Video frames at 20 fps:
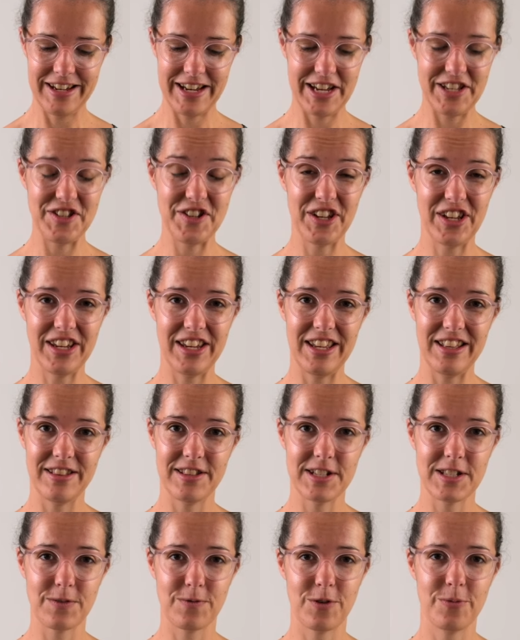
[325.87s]
and you can get
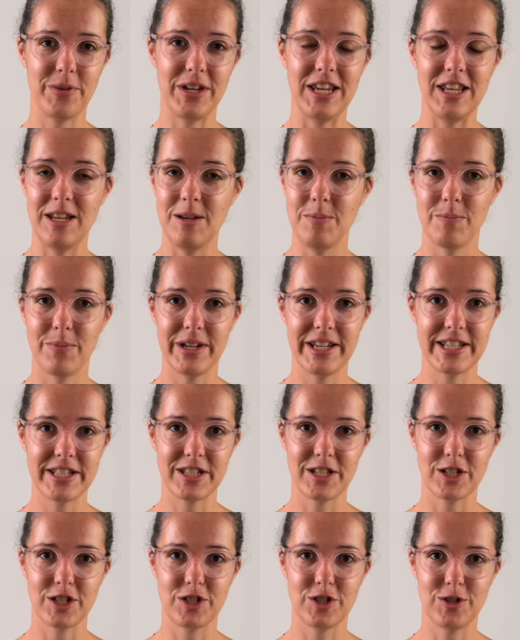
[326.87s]
this from any
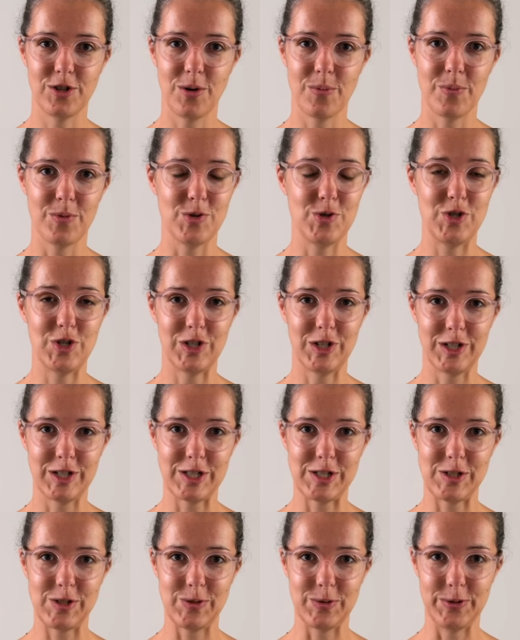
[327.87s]
plastic shop or dollar
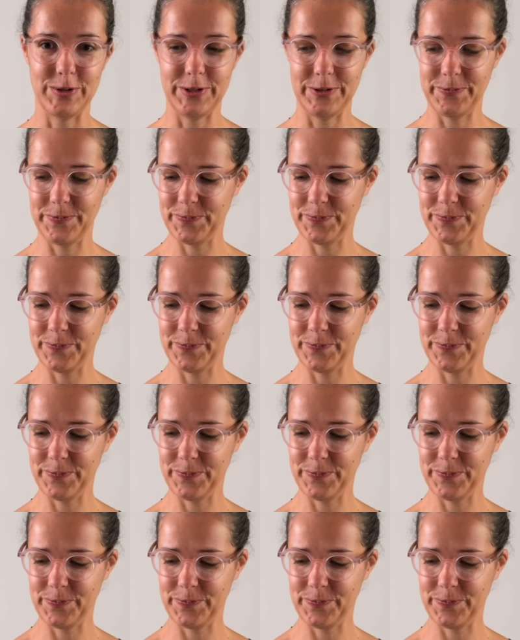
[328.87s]
store.